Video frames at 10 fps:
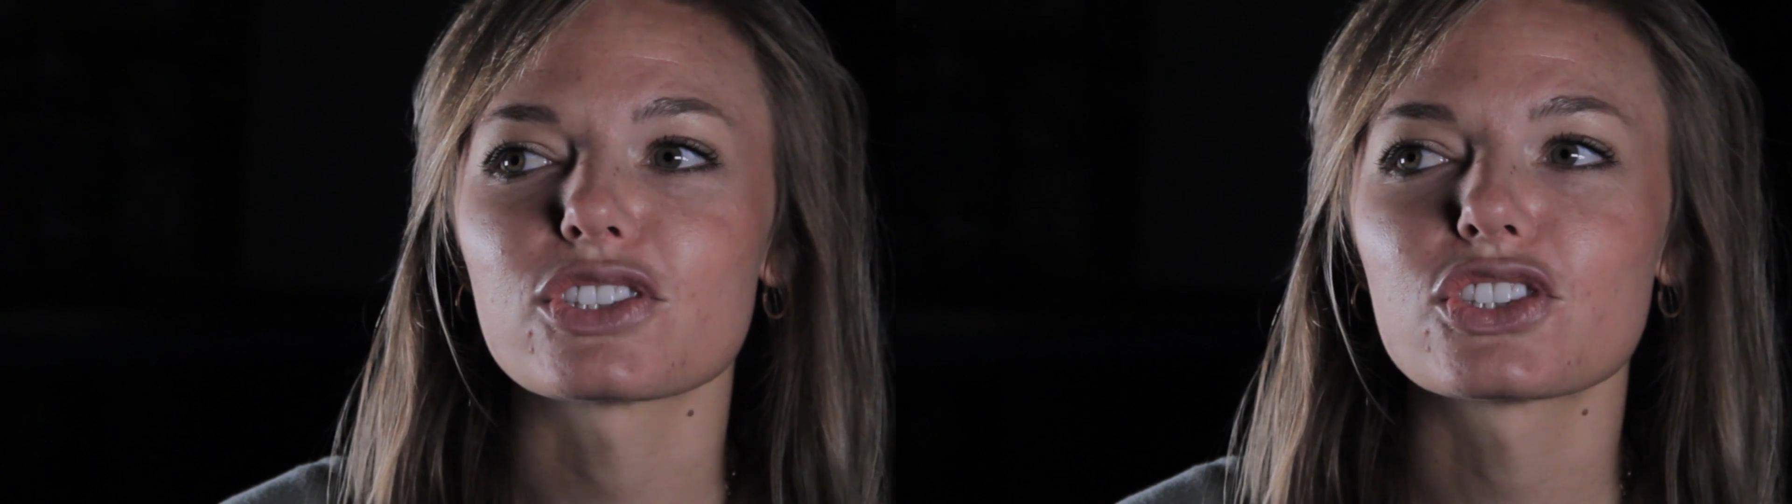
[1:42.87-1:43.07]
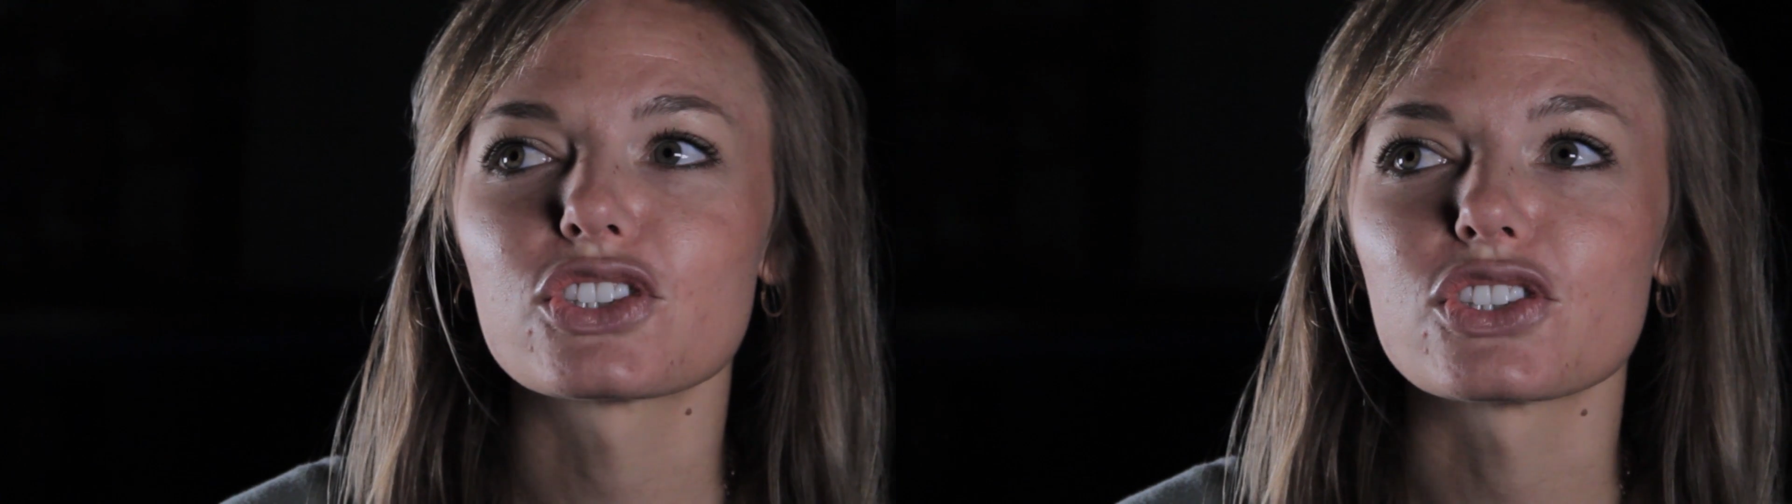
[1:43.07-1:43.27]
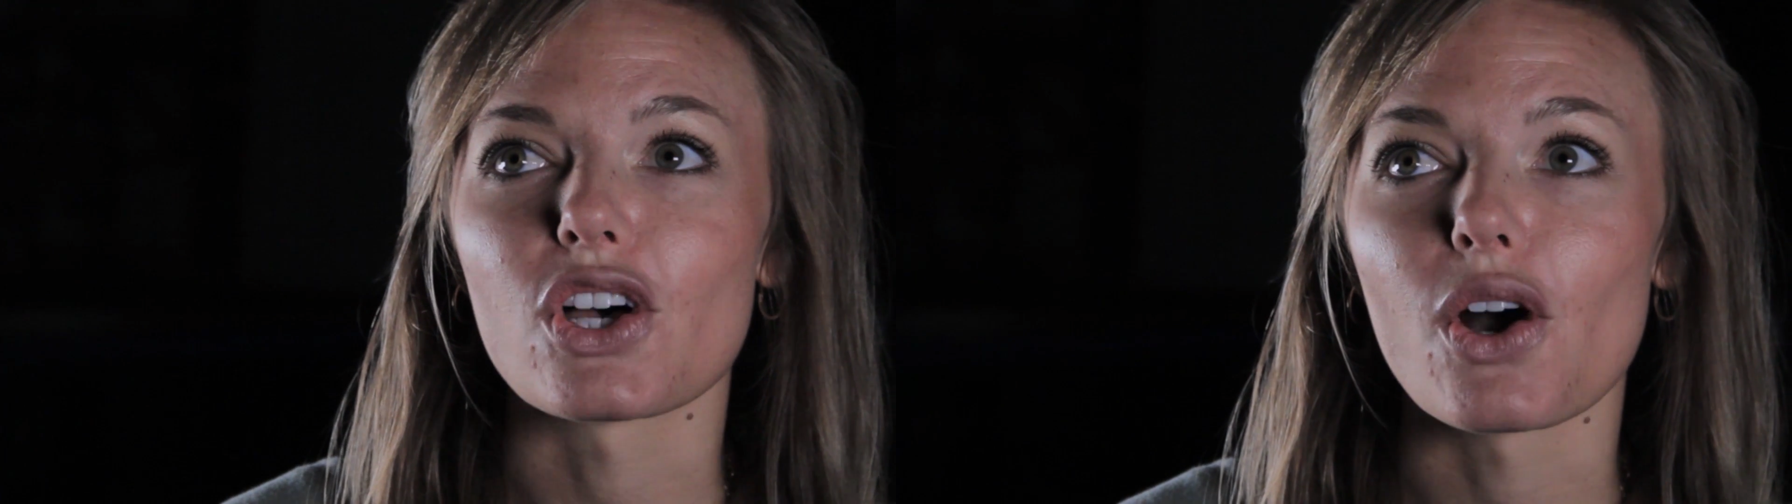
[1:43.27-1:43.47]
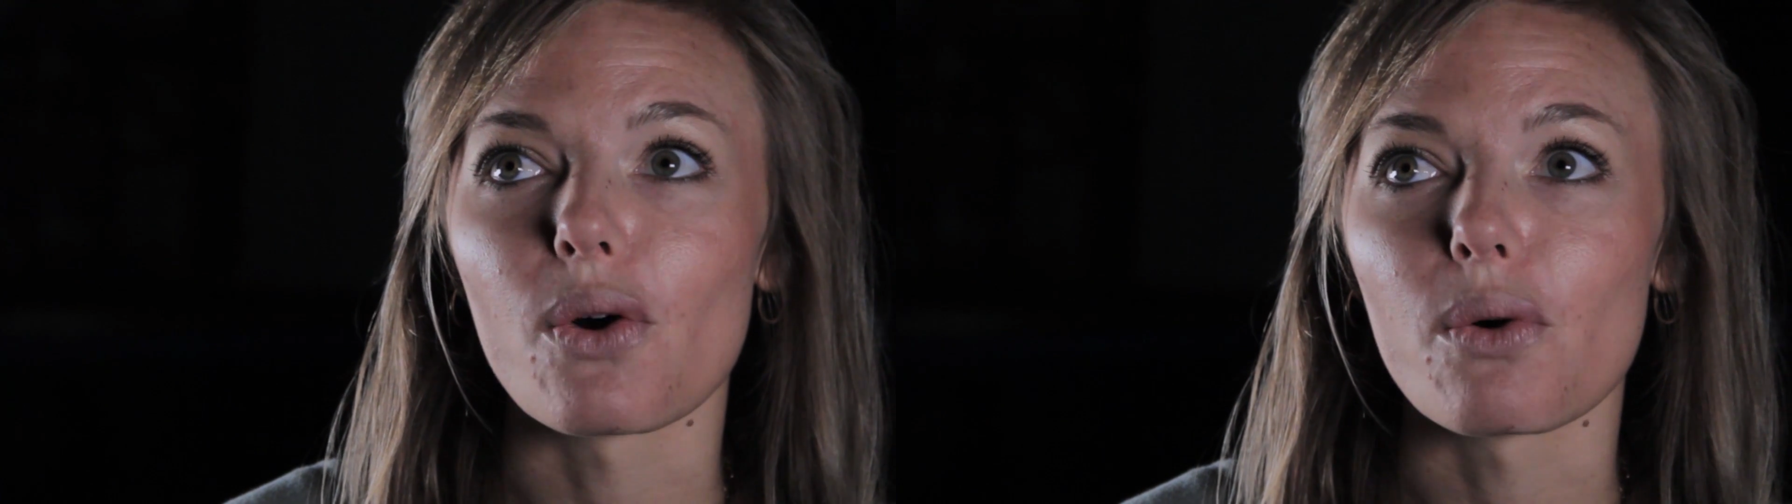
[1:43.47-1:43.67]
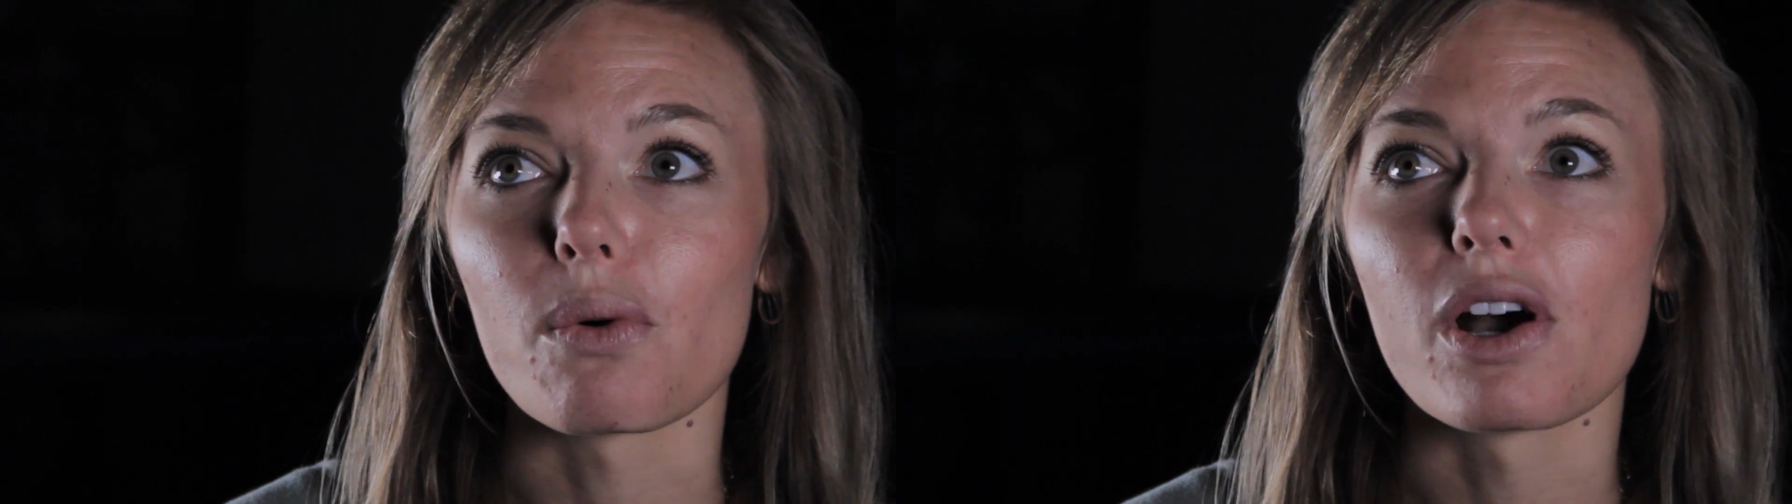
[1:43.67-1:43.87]

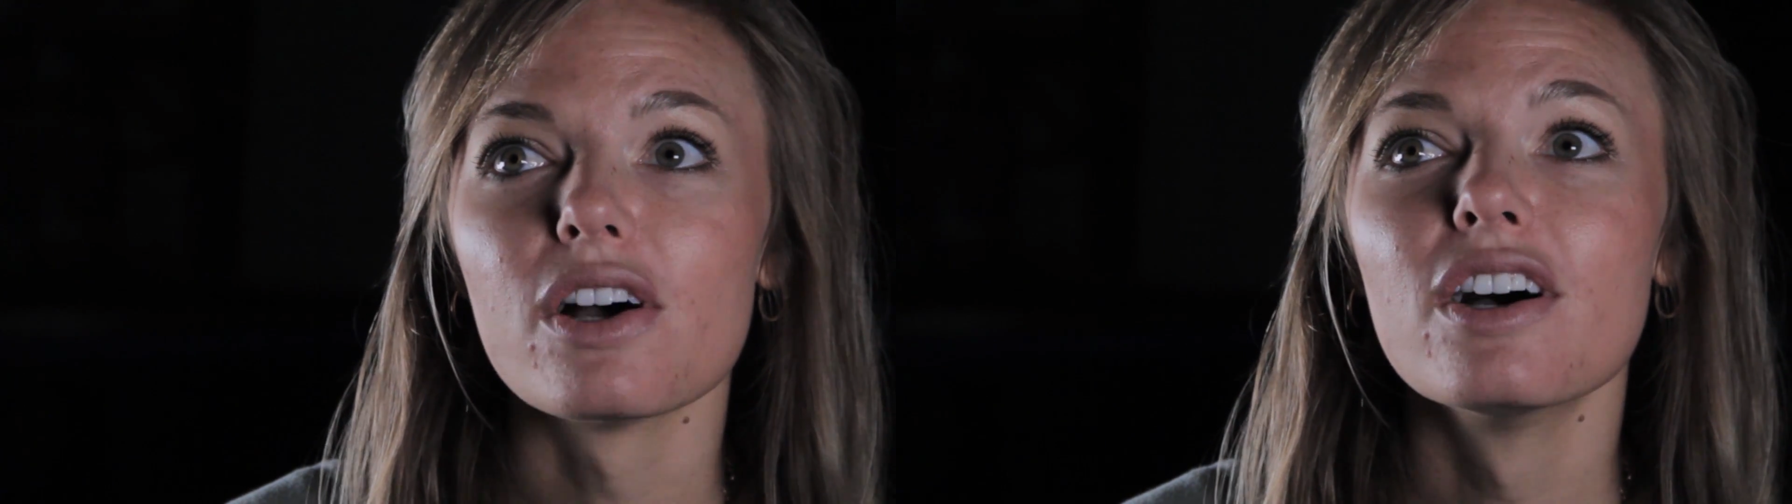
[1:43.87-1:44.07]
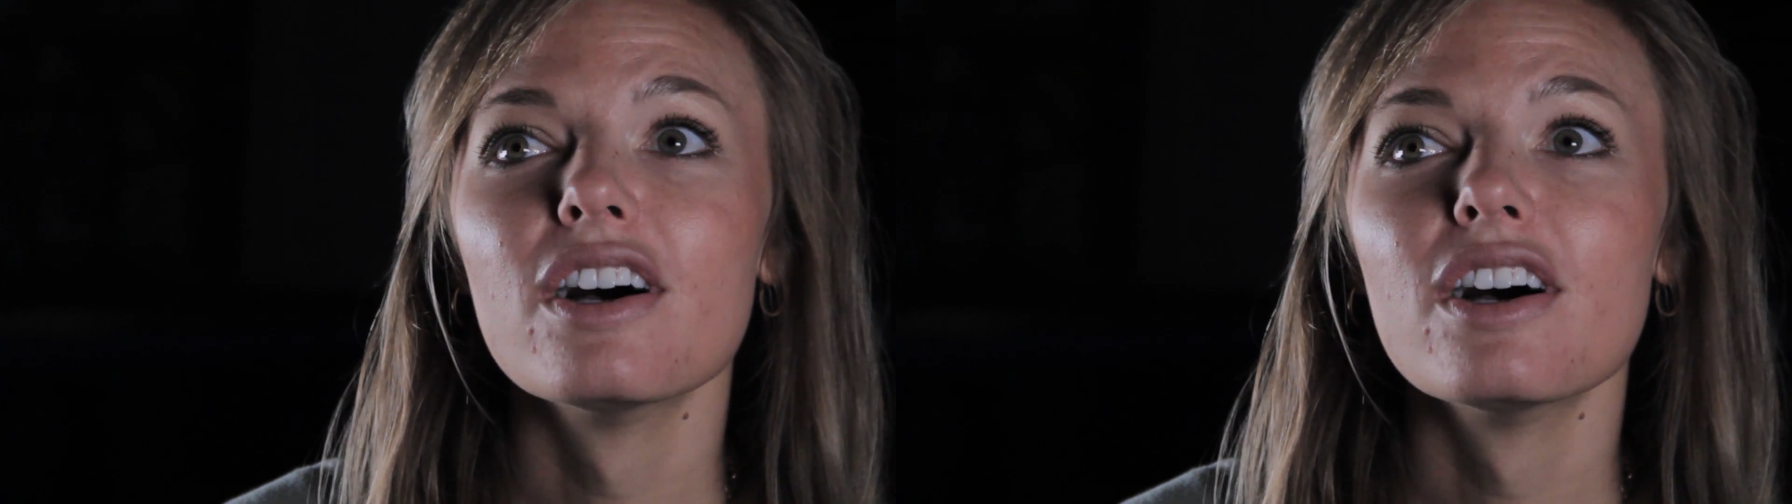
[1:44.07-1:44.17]
so